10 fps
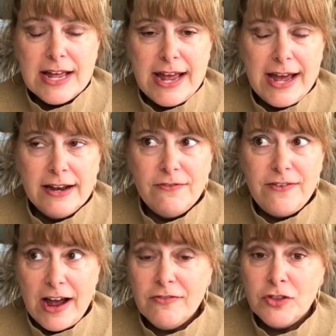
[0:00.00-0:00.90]
at
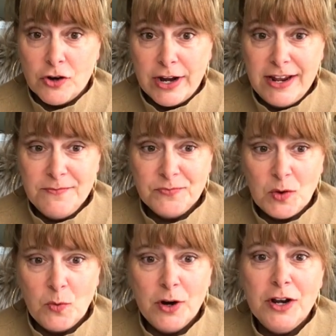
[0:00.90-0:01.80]
5:30,
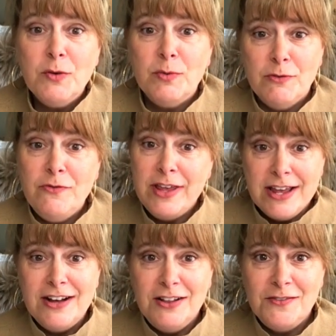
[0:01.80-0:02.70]
we're going to
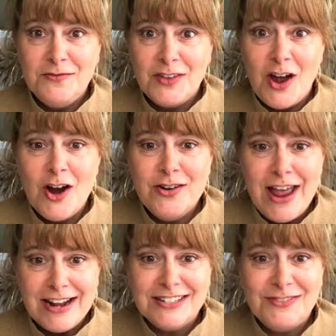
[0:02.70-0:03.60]
reveal our
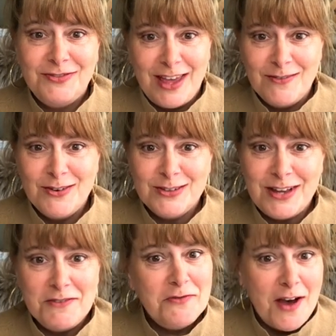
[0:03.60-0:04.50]
next flavors
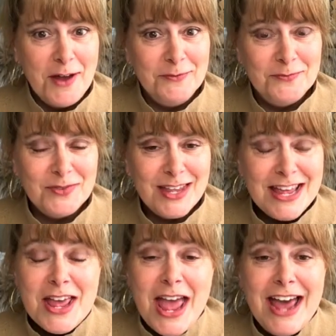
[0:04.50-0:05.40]
and fun
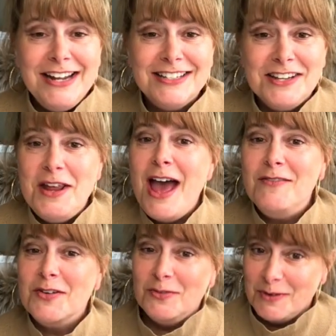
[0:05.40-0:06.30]
and it's going to
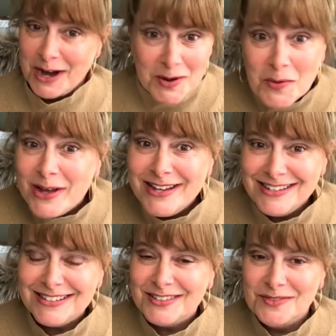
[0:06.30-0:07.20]
have a great
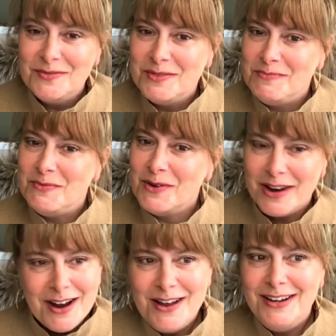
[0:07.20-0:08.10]
quiz. We've been
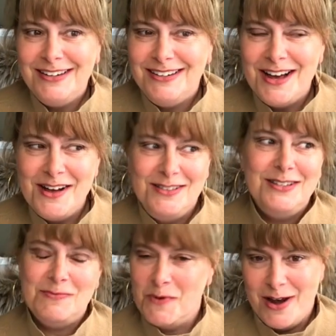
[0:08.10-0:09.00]
working on it uh,
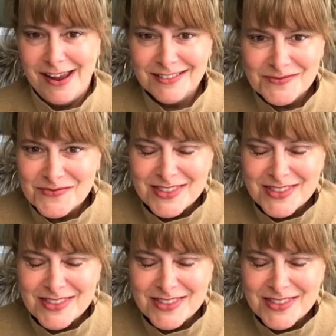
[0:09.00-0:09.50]
this morning.